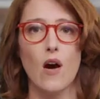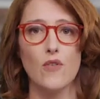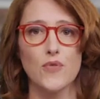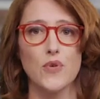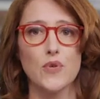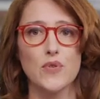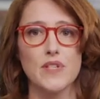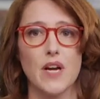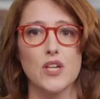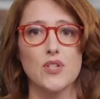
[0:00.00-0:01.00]
Of
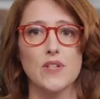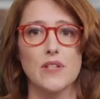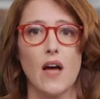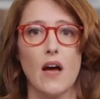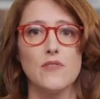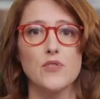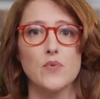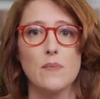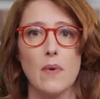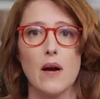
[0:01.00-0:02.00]
course, I shouldn't have to
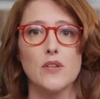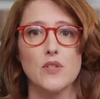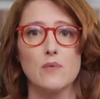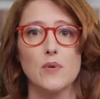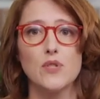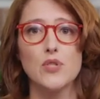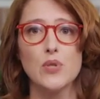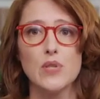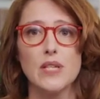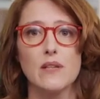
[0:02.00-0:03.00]
remind you, but
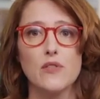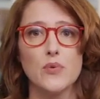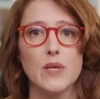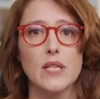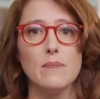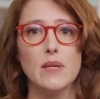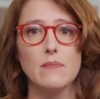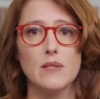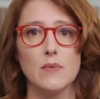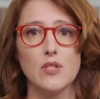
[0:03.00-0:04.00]
2D and 3D
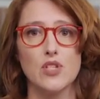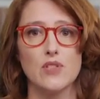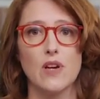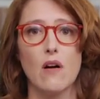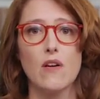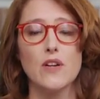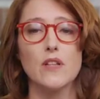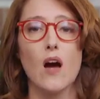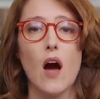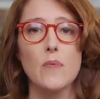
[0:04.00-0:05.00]
BIM dimensions are
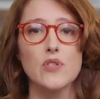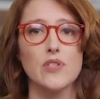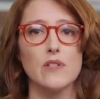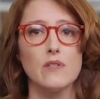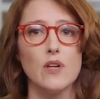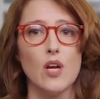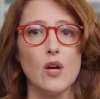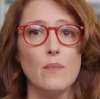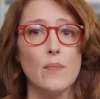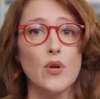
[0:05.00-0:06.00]
not optional,
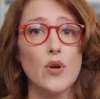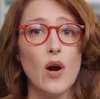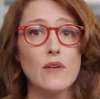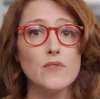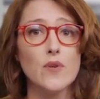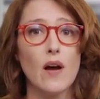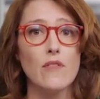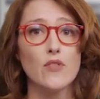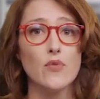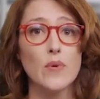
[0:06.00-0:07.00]
but you have to
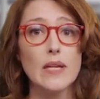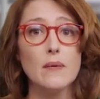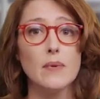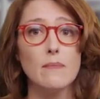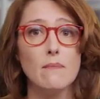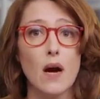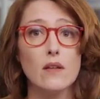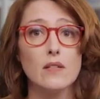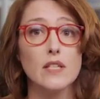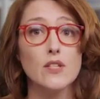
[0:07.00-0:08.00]
have a 3D BIM
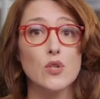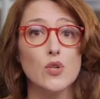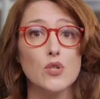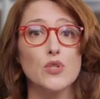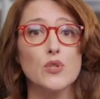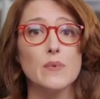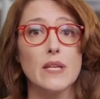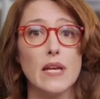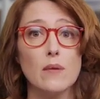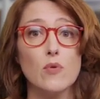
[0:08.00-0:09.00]
model in order to be
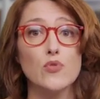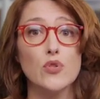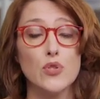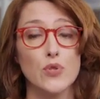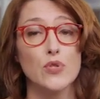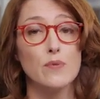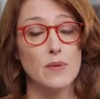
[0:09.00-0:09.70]
able to use the